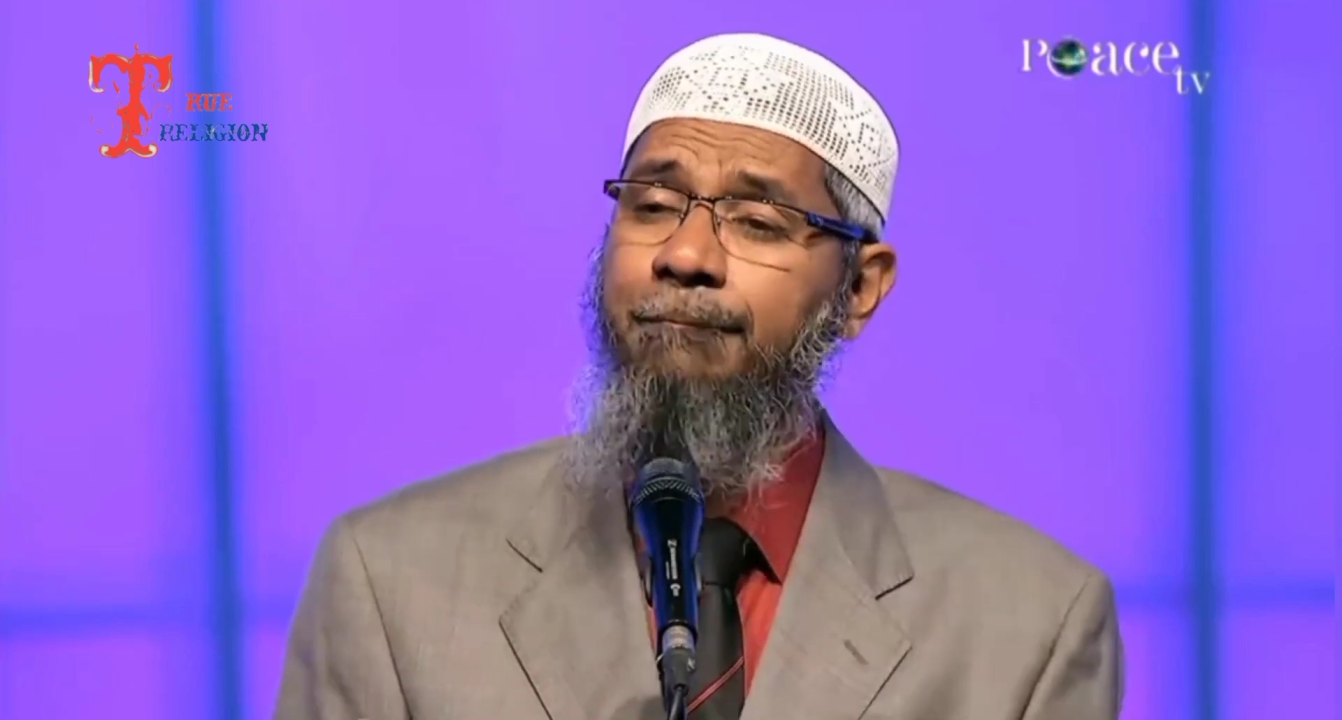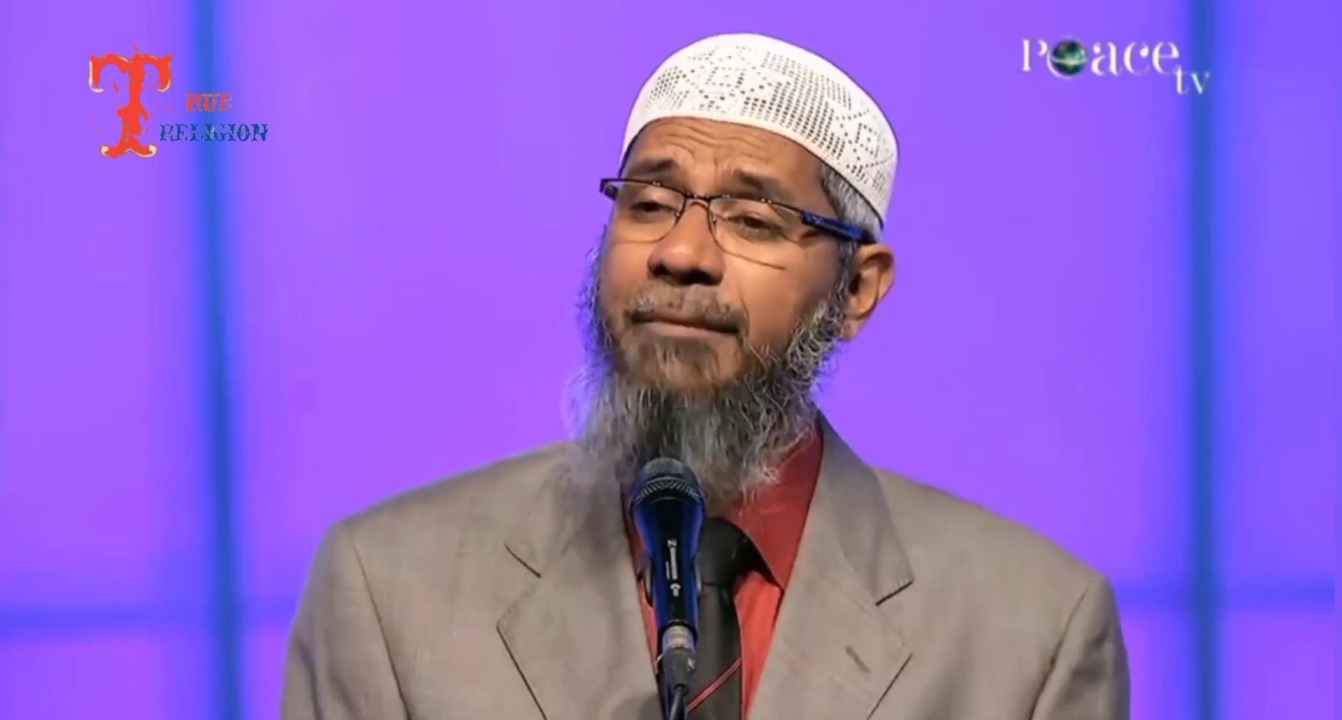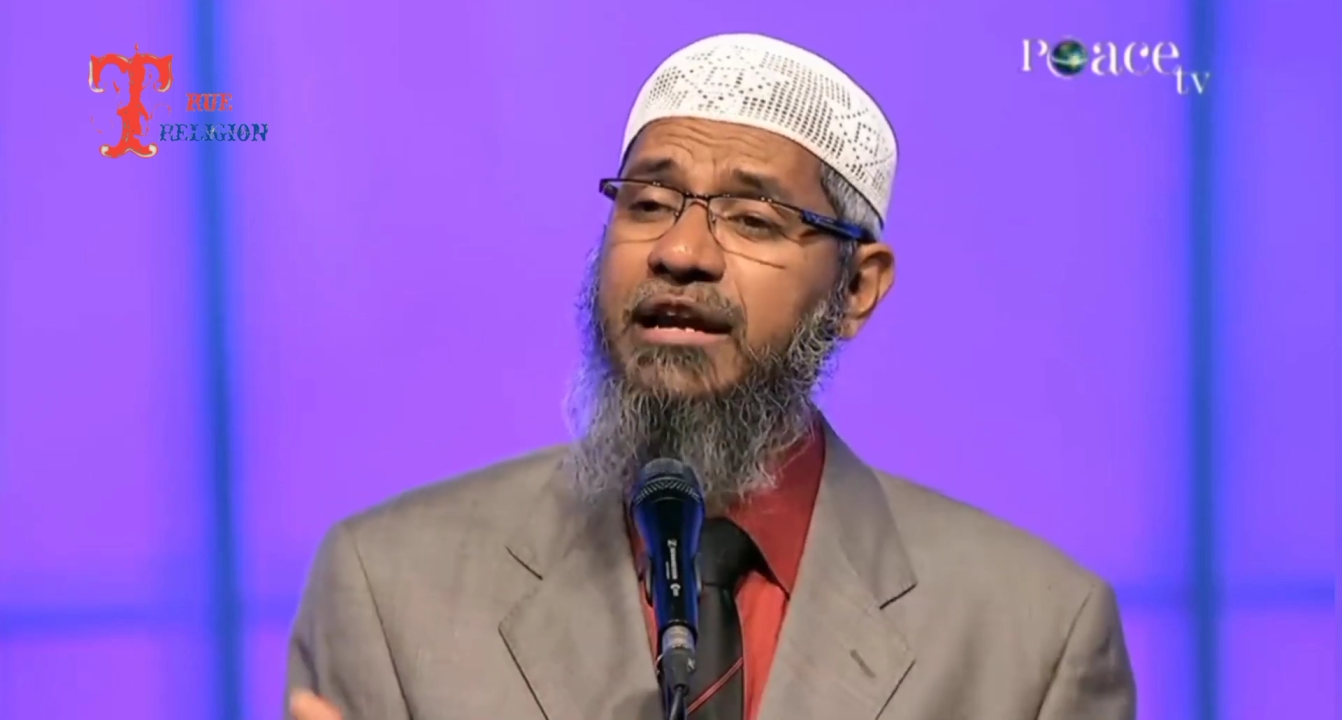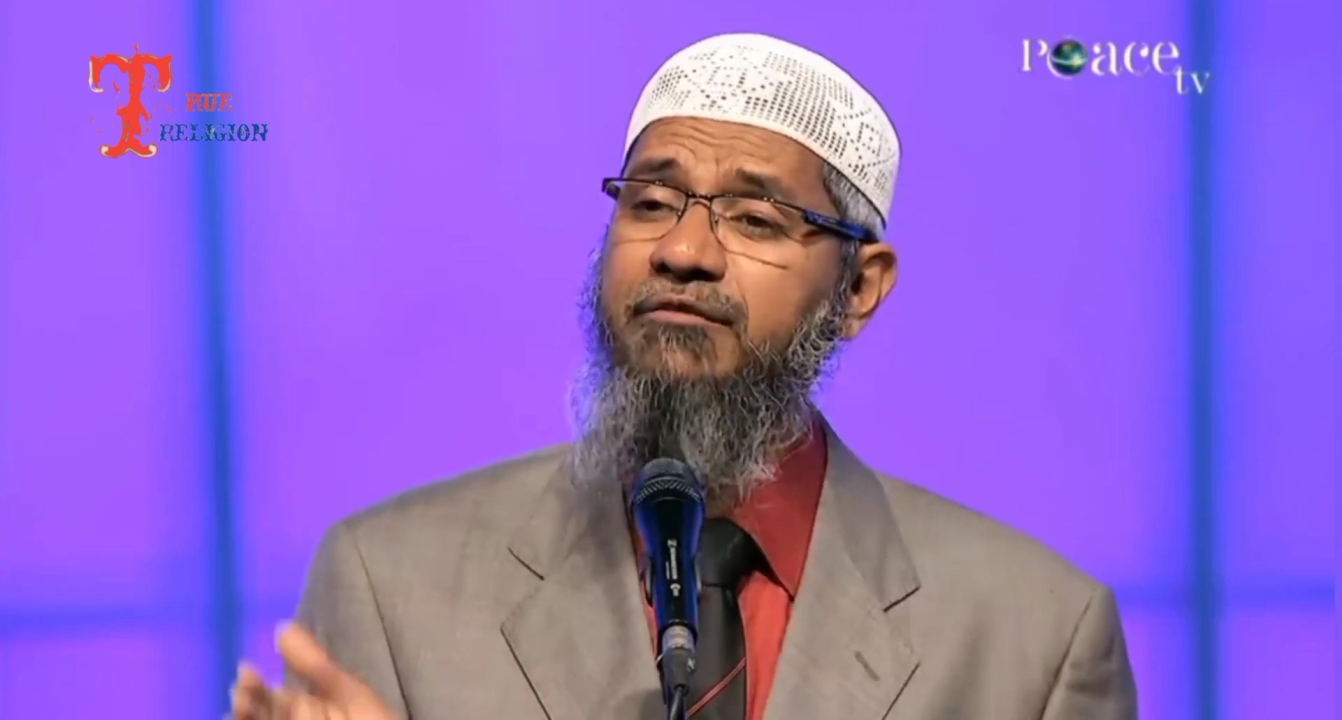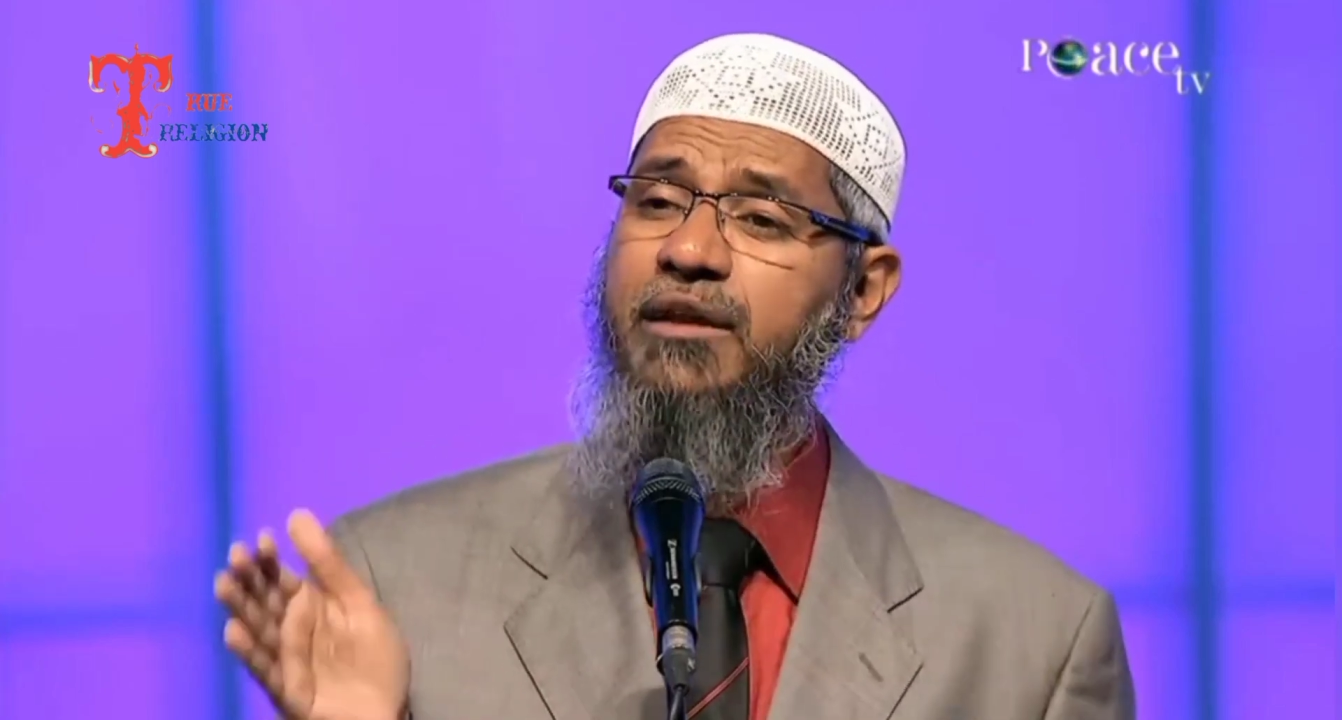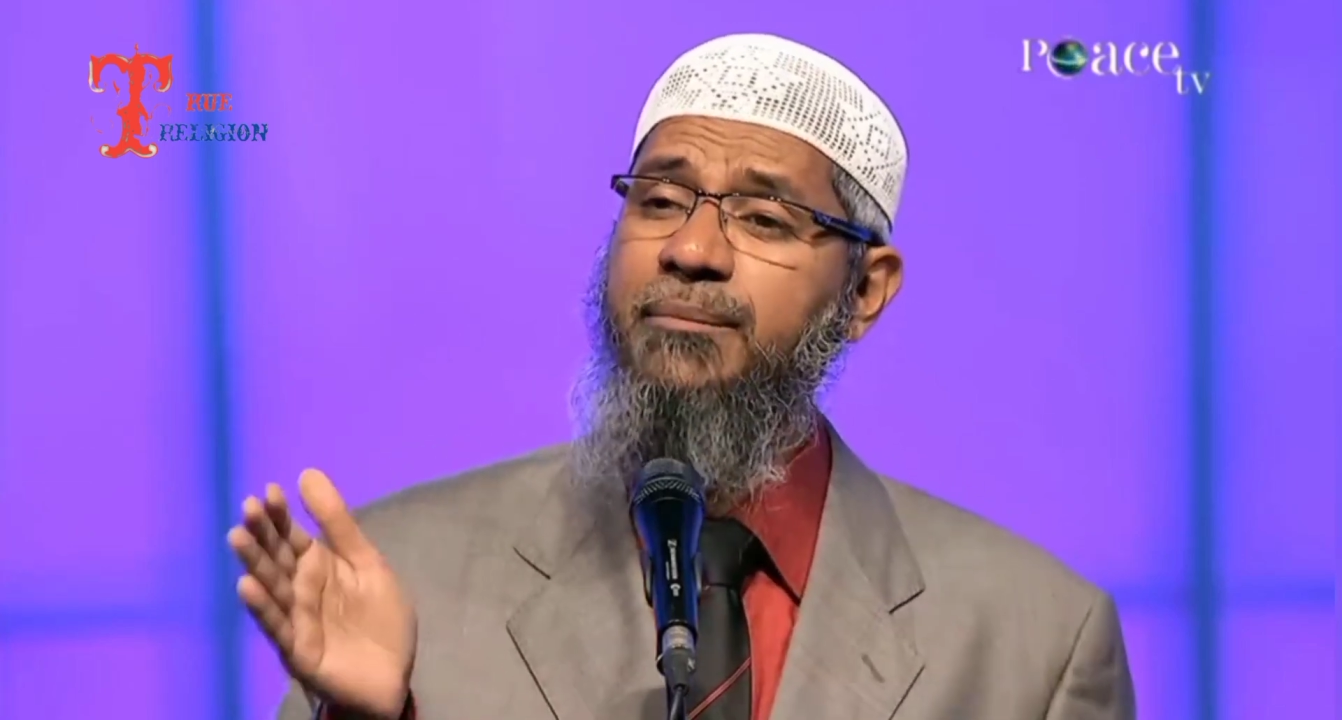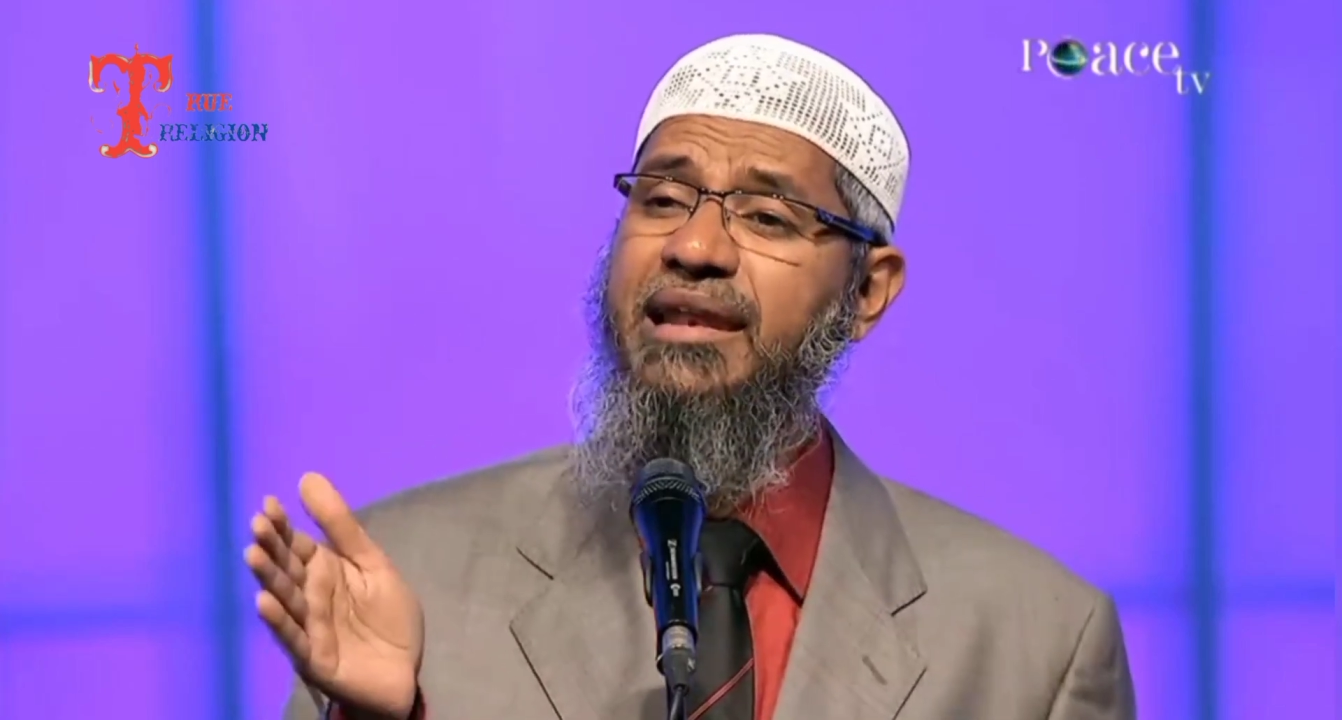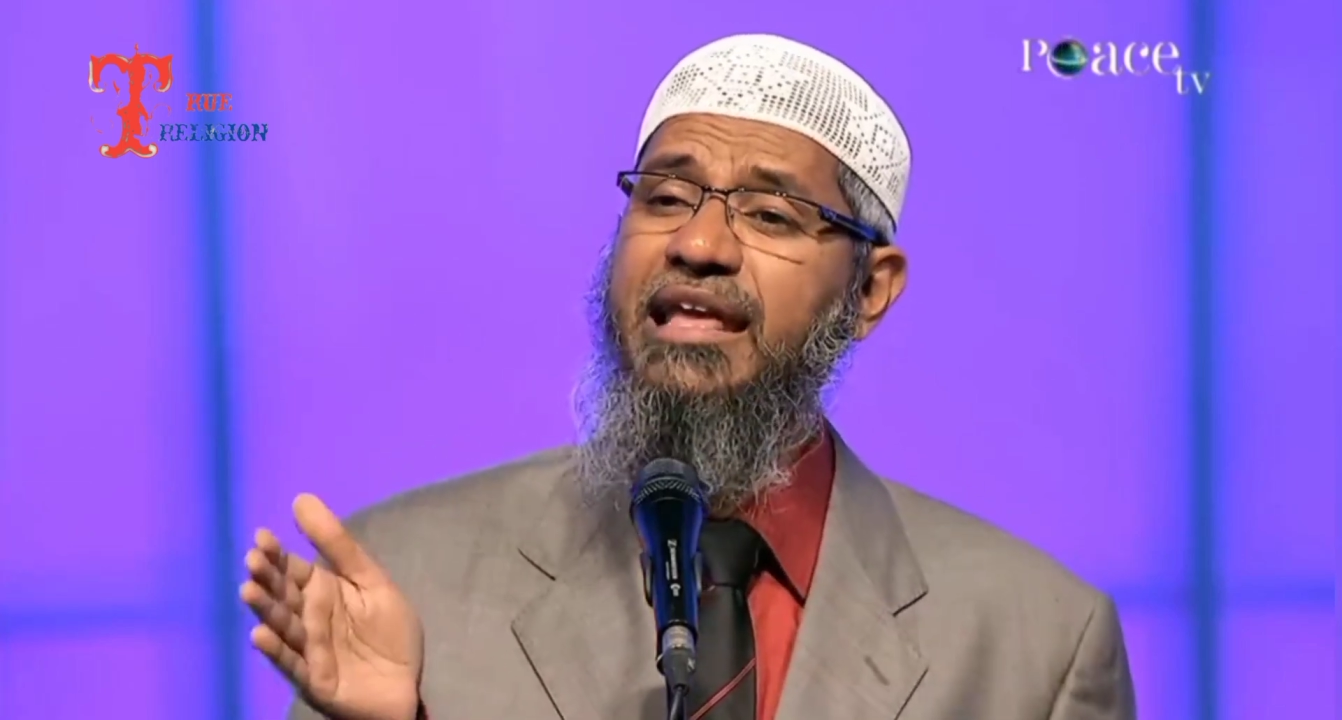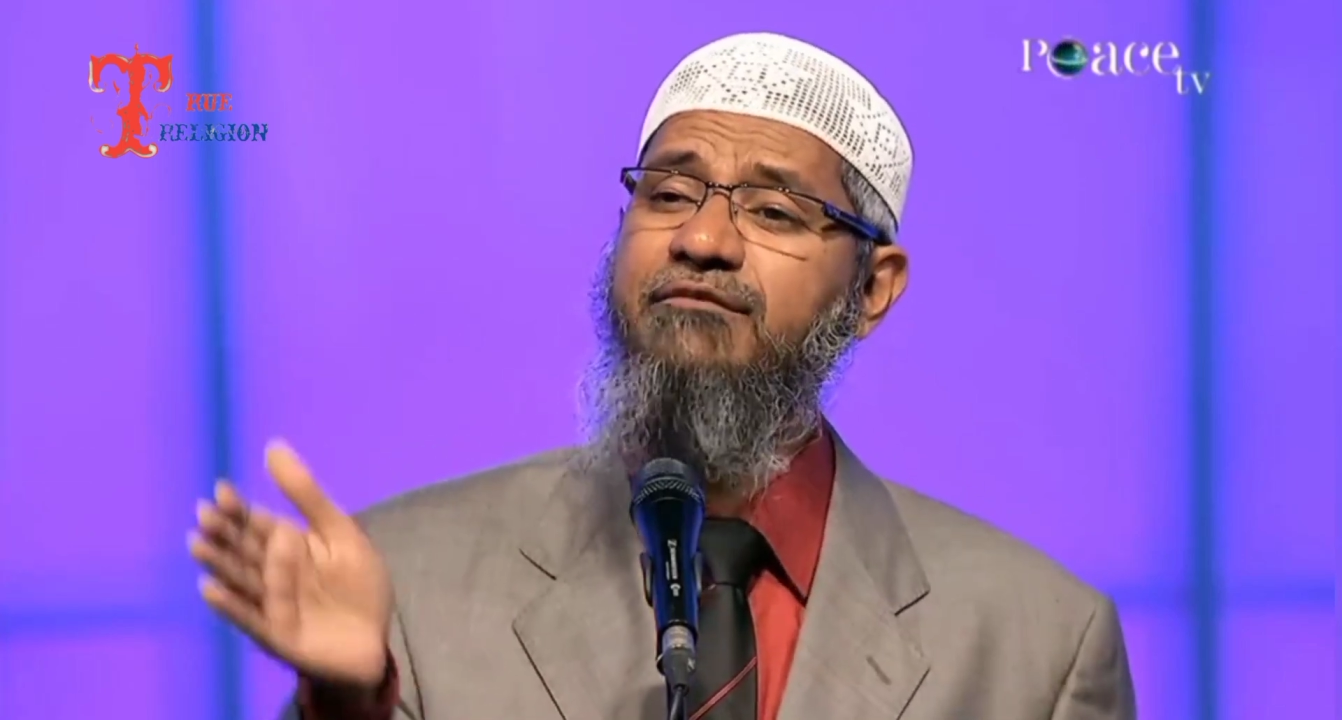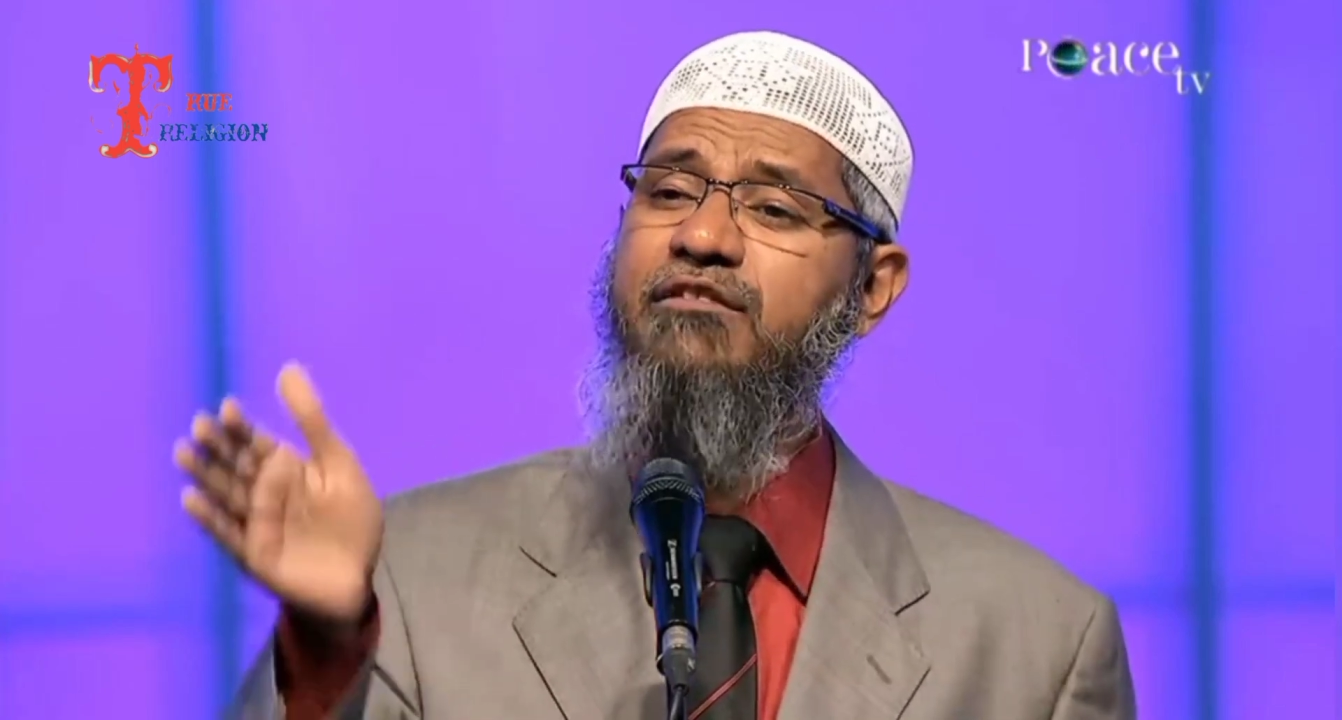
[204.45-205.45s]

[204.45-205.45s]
but we believe